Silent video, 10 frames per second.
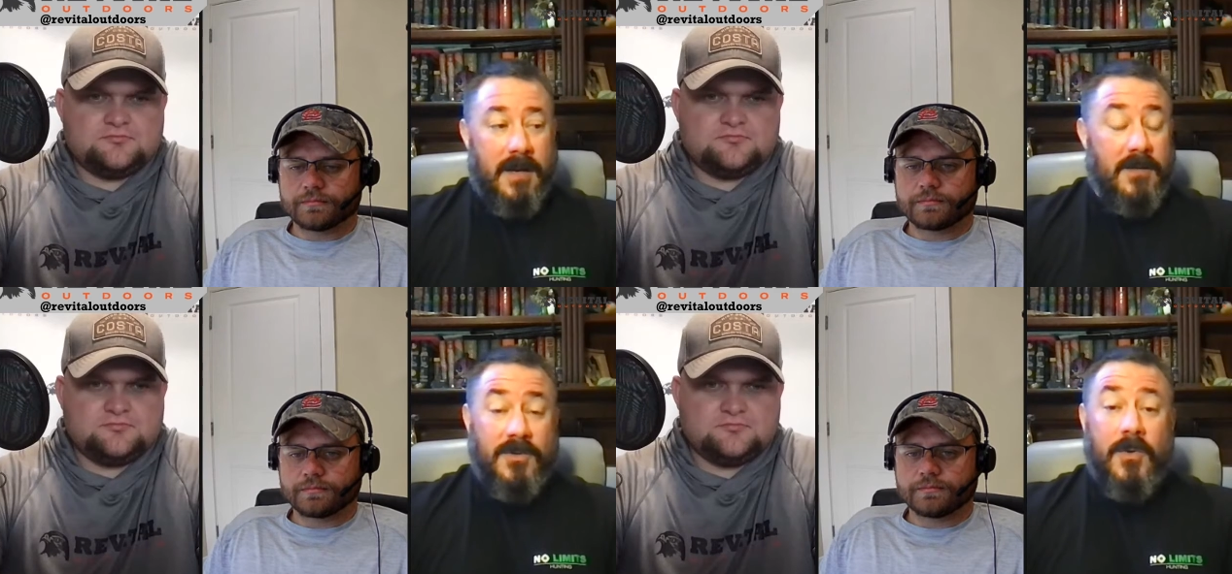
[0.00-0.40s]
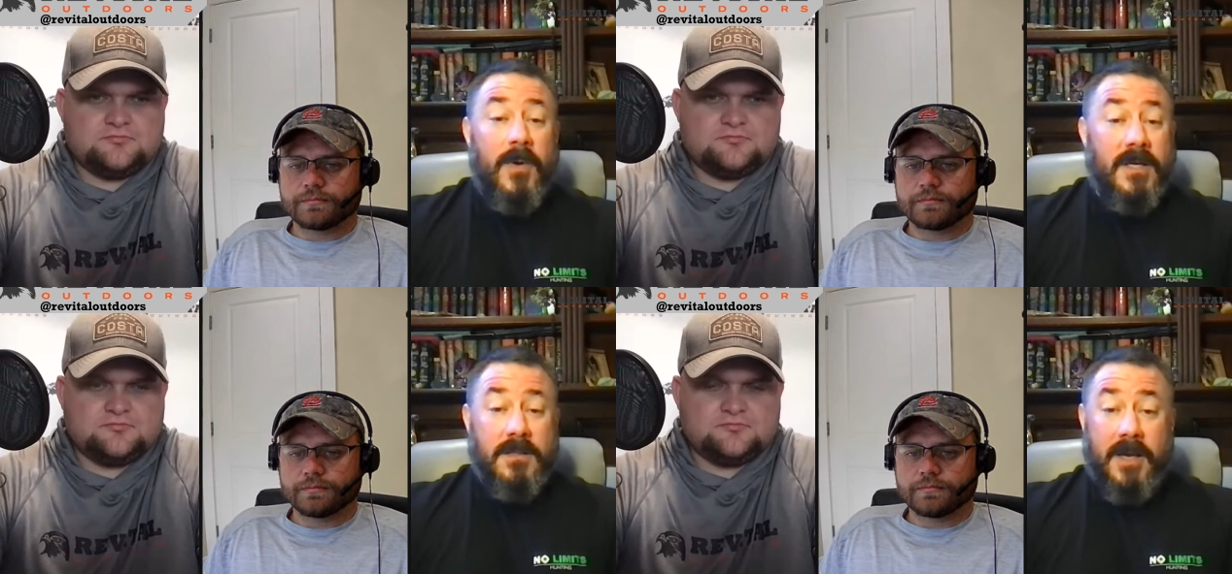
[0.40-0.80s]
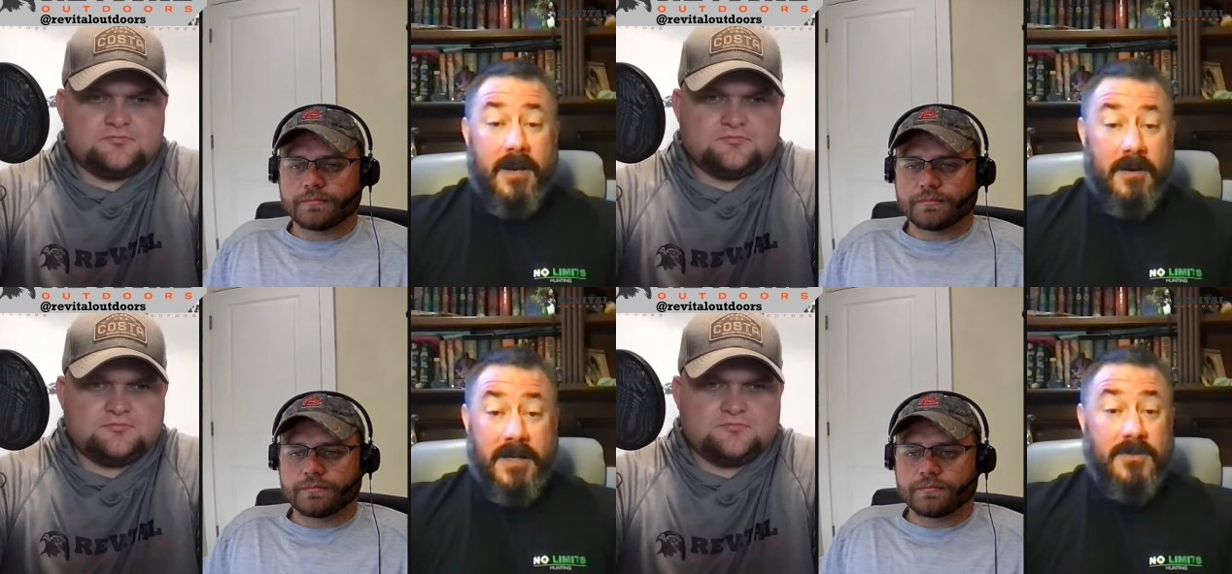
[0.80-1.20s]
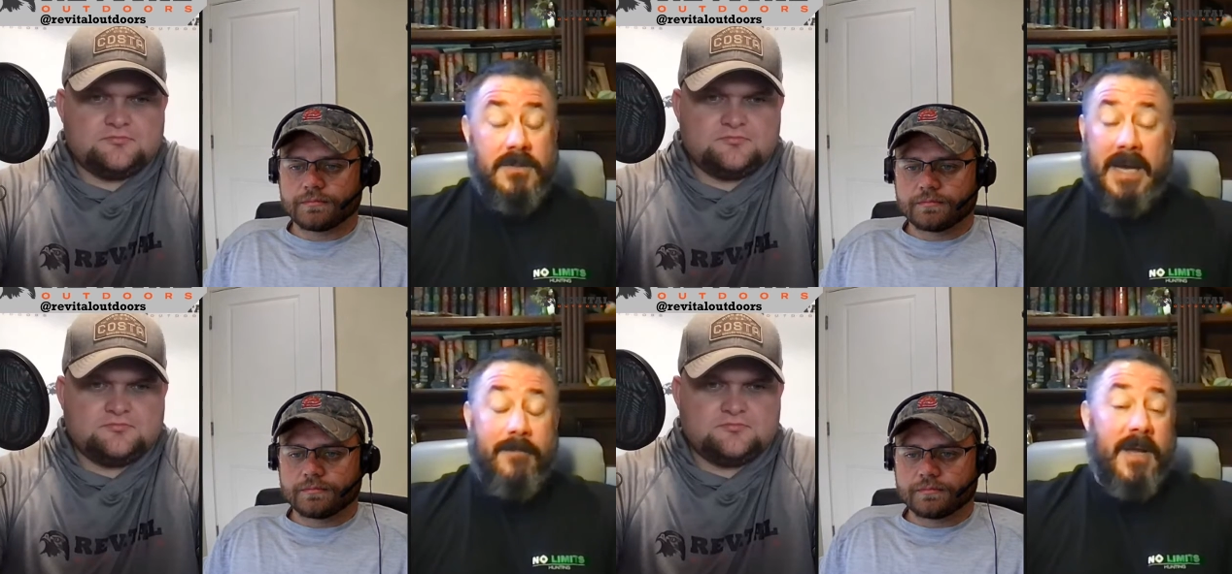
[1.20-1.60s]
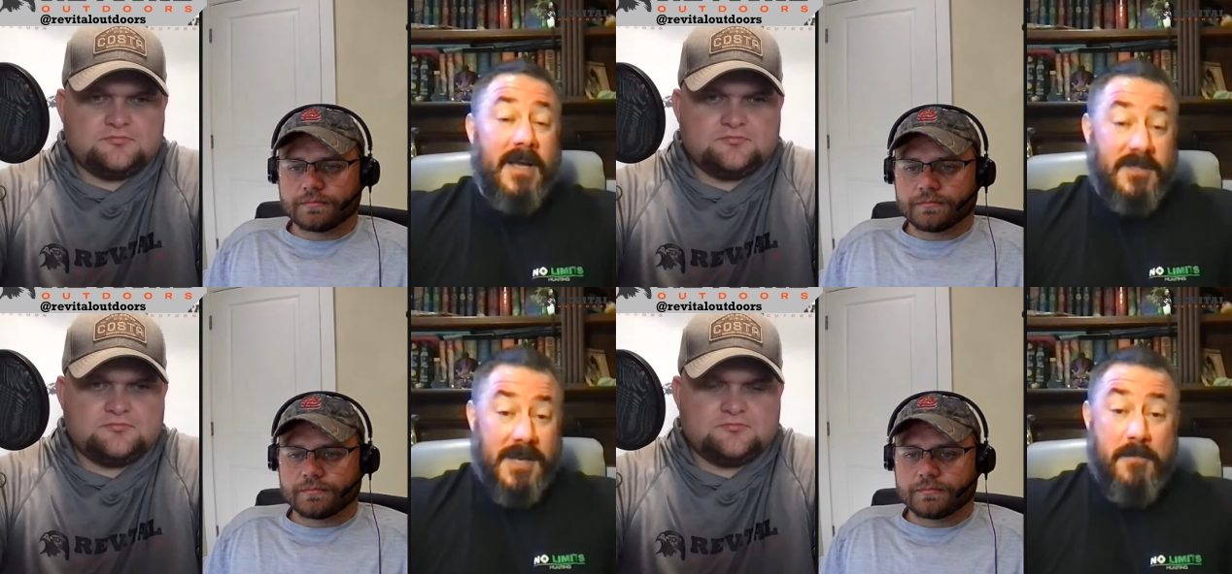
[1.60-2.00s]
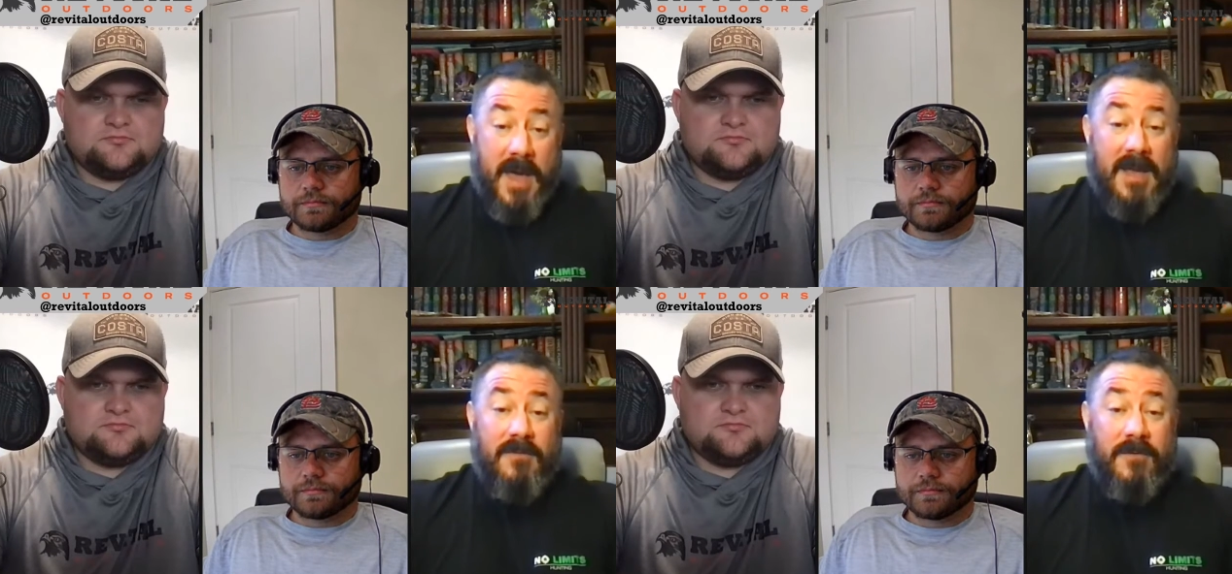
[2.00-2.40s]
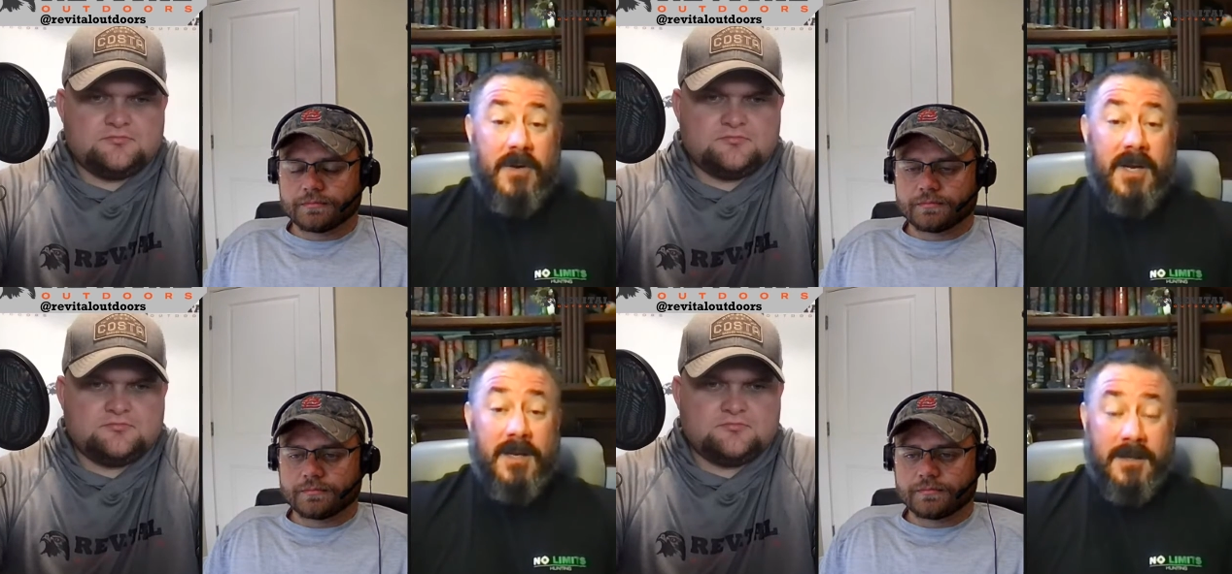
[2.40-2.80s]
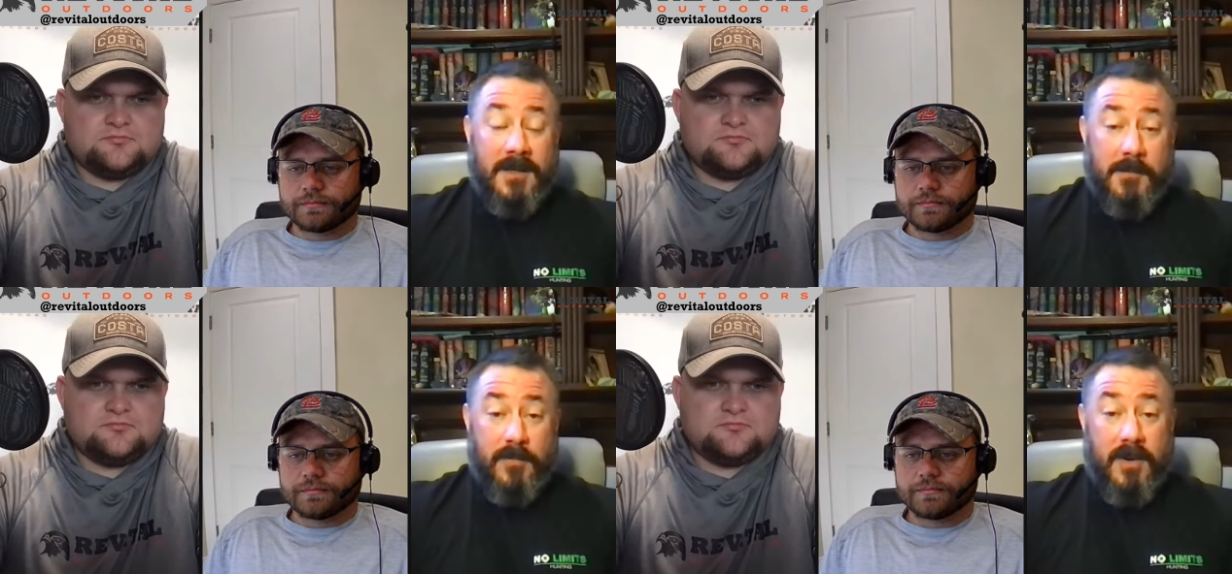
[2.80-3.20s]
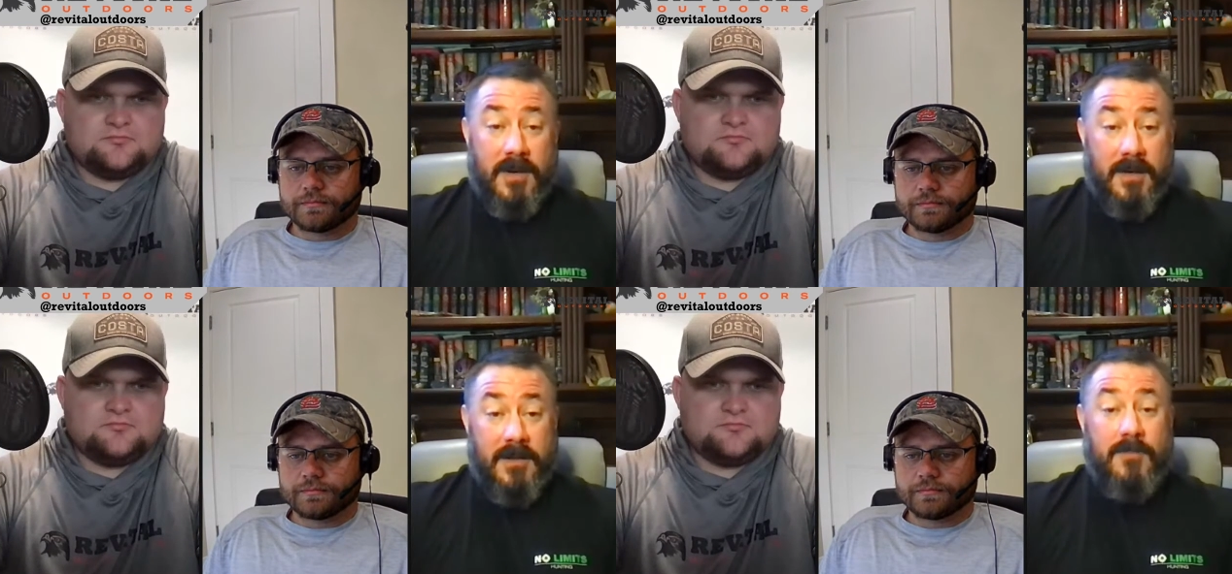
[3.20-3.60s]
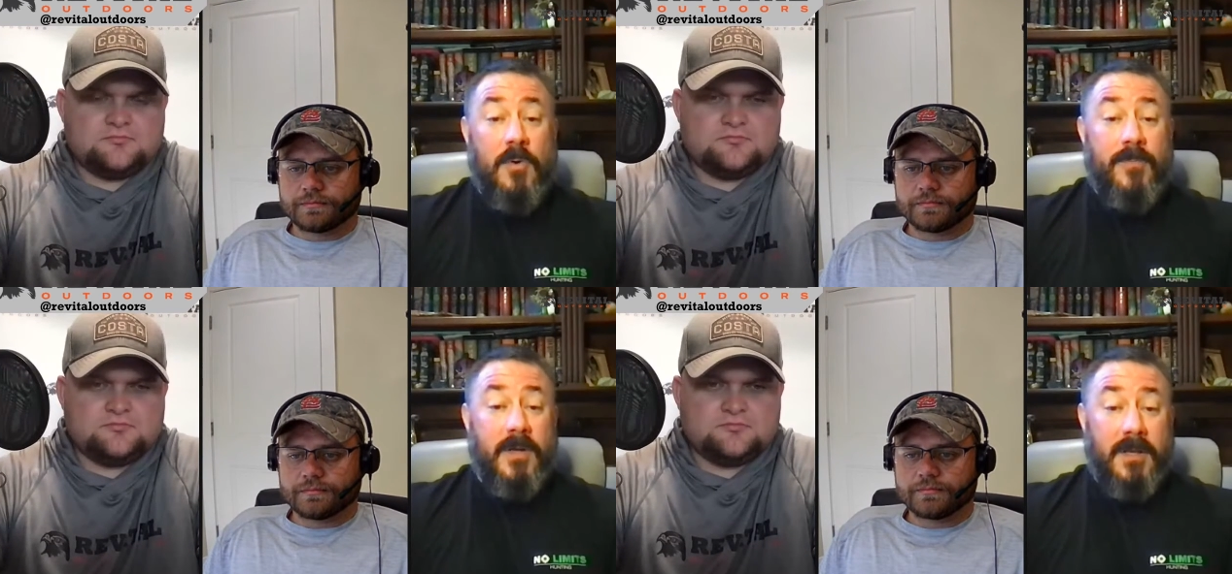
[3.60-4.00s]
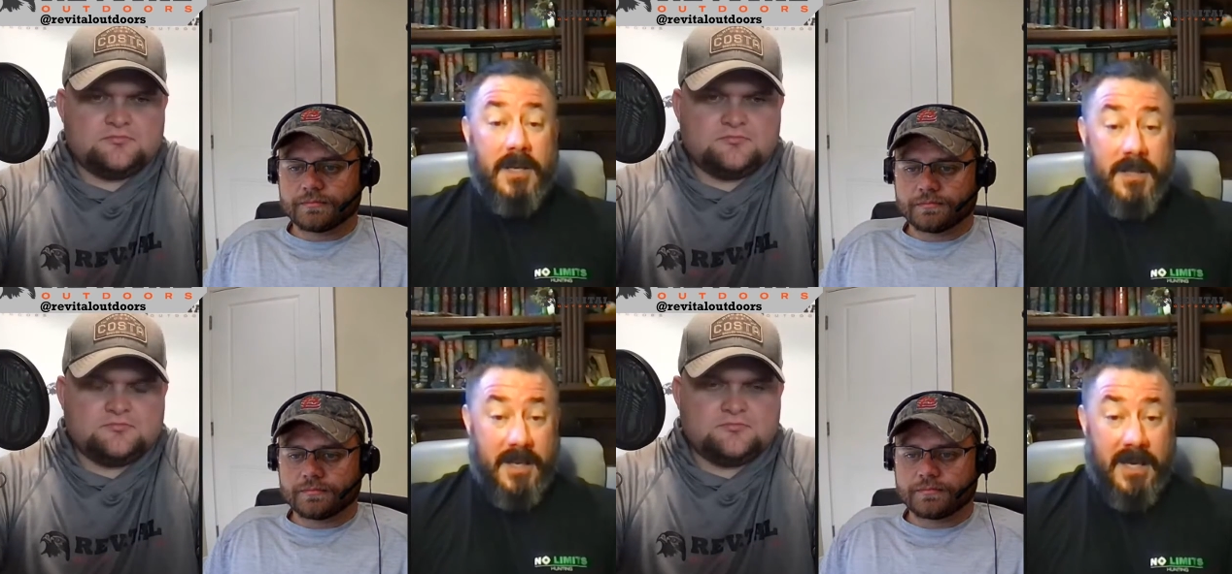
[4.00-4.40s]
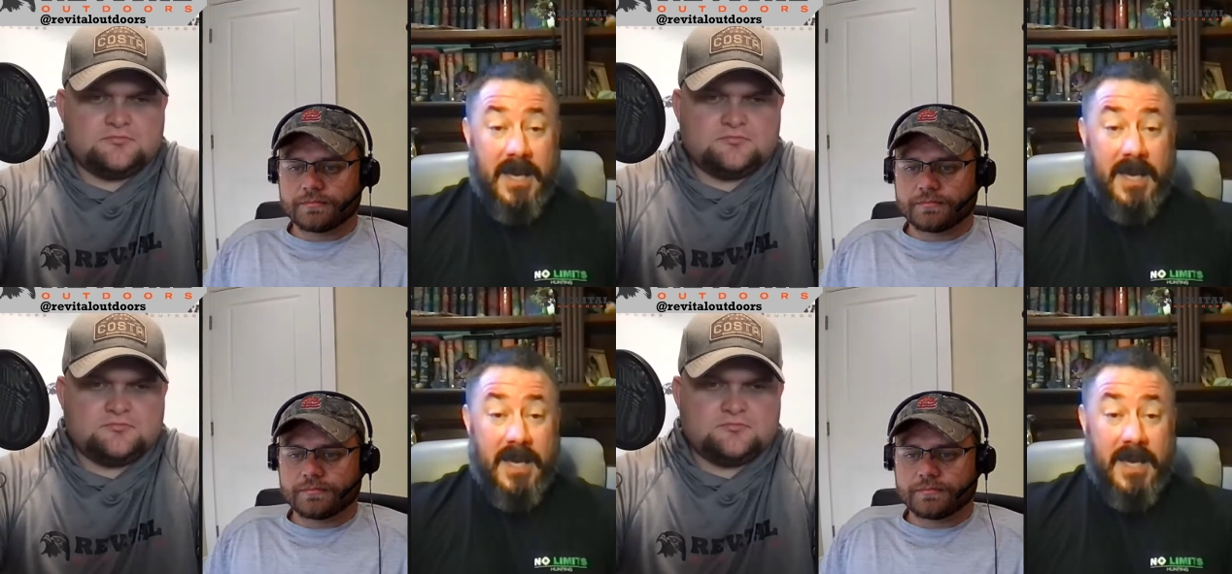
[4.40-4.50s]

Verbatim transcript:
Speaker 1: And two weeks later, he's I'm not going to say pain free, but the mobility that